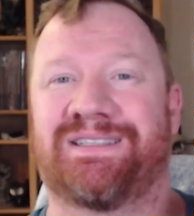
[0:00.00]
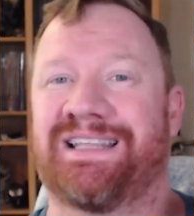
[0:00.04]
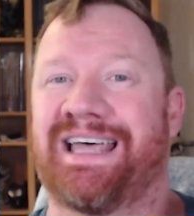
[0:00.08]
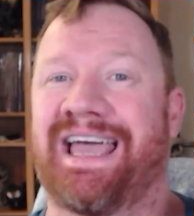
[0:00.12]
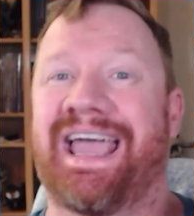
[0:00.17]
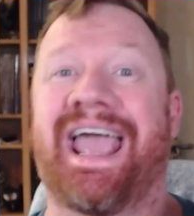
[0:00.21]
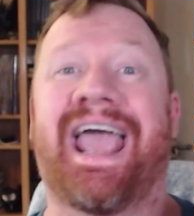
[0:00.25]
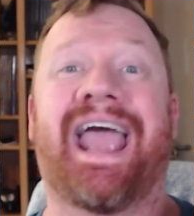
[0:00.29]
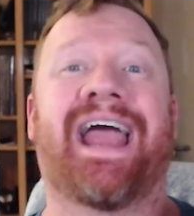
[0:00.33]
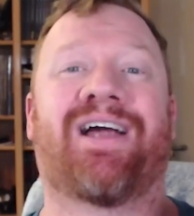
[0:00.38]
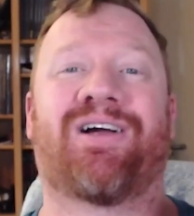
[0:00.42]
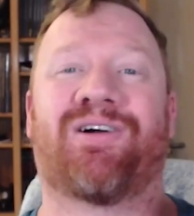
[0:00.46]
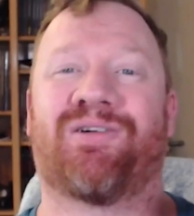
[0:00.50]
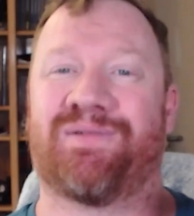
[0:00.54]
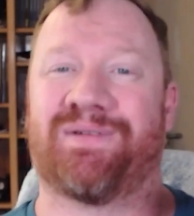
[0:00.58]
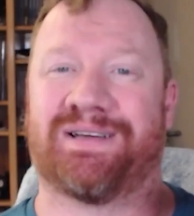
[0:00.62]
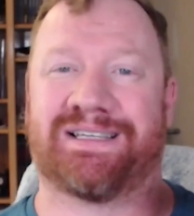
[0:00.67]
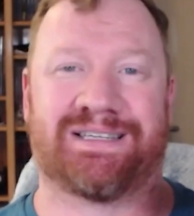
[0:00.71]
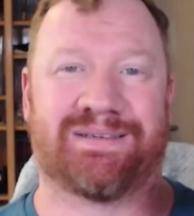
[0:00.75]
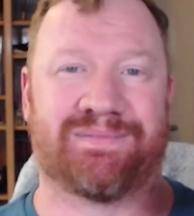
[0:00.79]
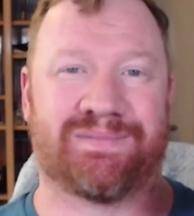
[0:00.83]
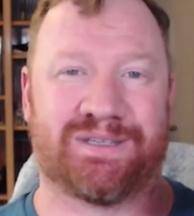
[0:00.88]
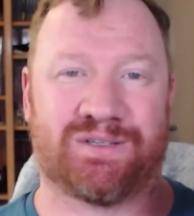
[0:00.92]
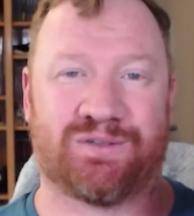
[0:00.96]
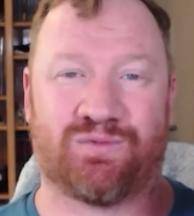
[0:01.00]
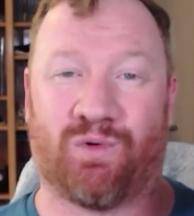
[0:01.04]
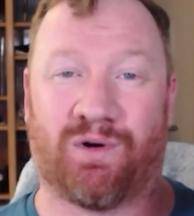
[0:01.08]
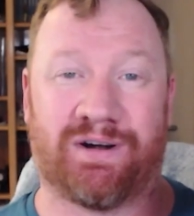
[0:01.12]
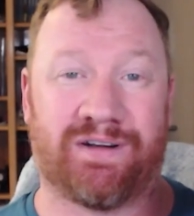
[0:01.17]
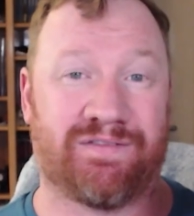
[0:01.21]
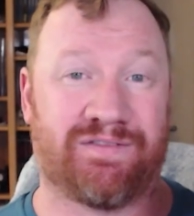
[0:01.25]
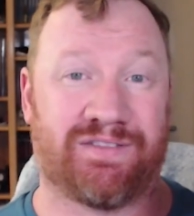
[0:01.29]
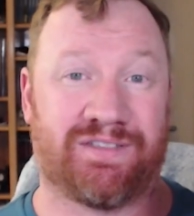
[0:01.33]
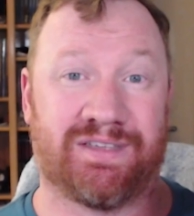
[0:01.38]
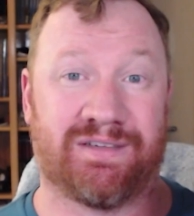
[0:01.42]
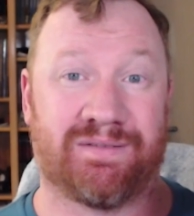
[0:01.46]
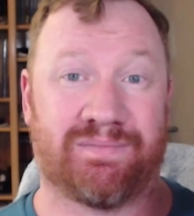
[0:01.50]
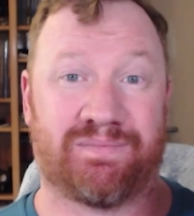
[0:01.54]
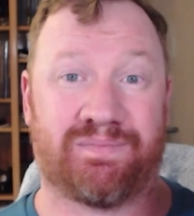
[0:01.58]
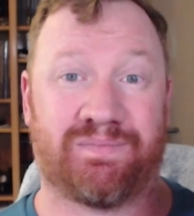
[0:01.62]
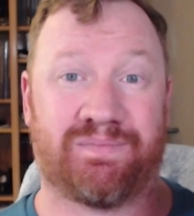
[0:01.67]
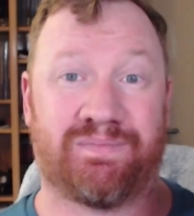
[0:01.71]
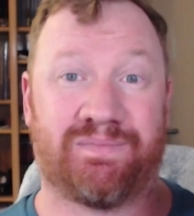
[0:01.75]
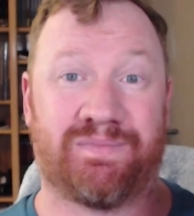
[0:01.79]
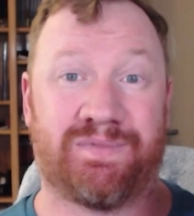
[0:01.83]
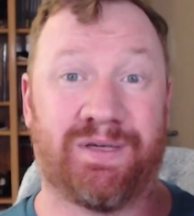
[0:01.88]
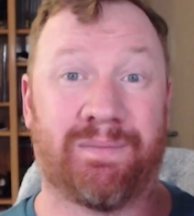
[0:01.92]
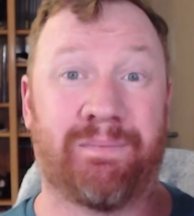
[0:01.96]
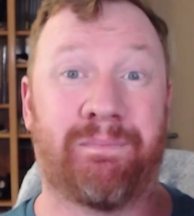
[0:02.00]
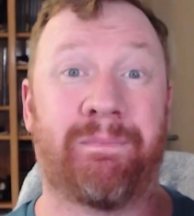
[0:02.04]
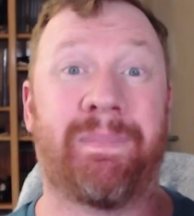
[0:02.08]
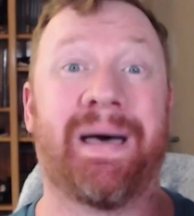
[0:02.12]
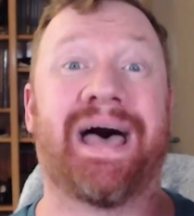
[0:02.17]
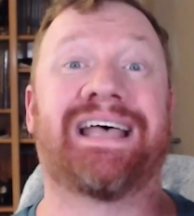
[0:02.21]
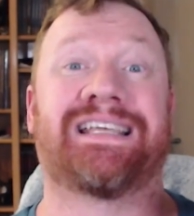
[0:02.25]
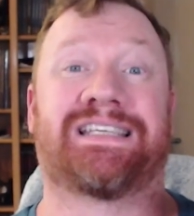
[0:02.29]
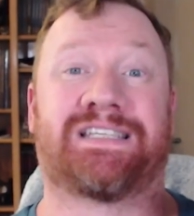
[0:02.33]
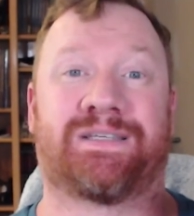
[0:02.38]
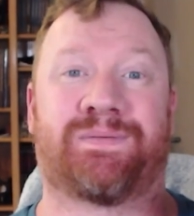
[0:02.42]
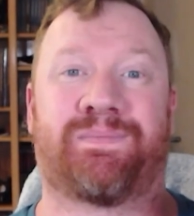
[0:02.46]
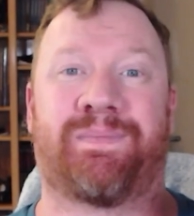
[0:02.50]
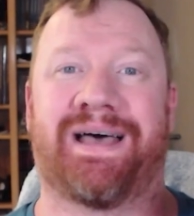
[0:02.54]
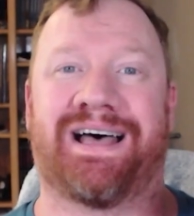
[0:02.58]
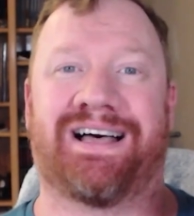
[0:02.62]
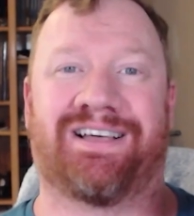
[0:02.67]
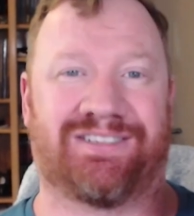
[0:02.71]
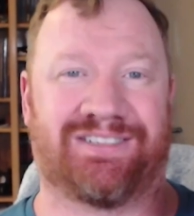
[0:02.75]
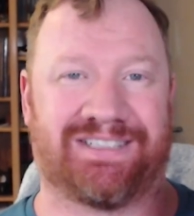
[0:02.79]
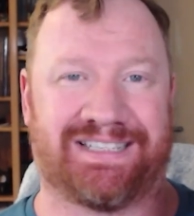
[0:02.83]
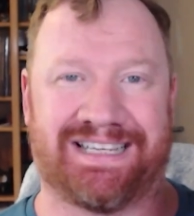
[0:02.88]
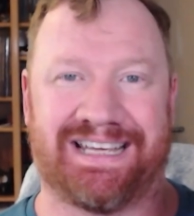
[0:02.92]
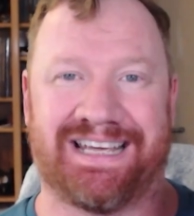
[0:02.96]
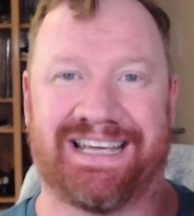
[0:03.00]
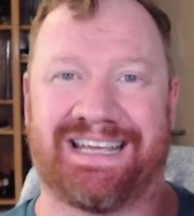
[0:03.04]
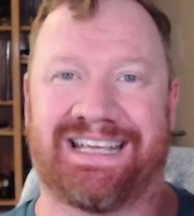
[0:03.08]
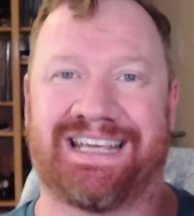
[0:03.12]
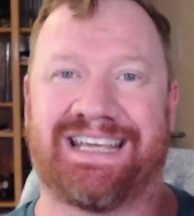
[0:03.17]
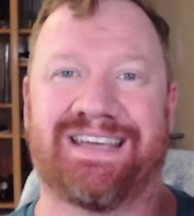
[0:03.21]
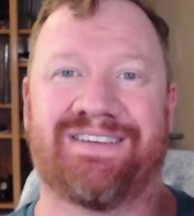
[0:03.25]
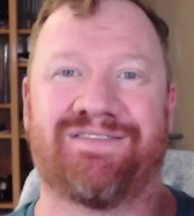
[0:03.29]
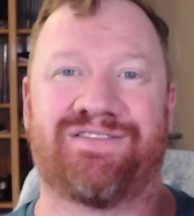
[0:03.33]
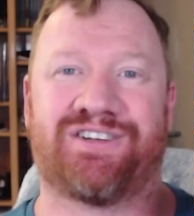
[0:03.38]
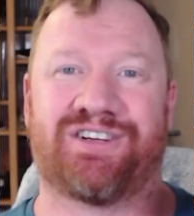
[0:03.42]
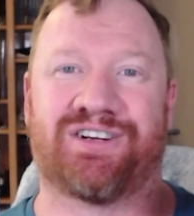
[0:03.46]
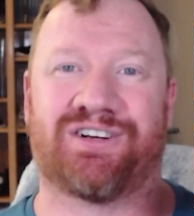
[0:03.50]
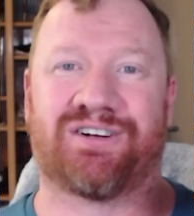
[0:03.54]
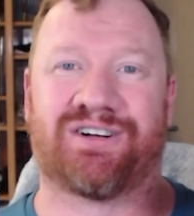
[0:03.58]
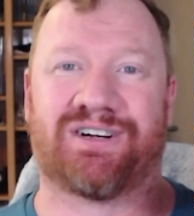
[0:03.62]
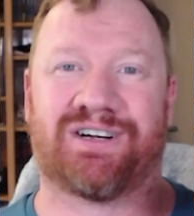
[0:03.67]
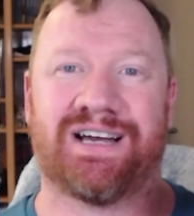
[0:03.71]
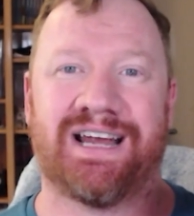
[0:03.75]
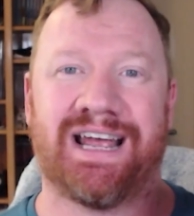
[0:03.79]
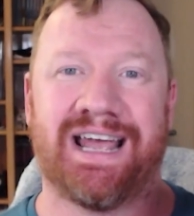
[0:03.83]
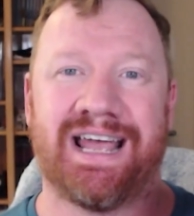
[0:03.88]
heroism is one of the best spells. It gives your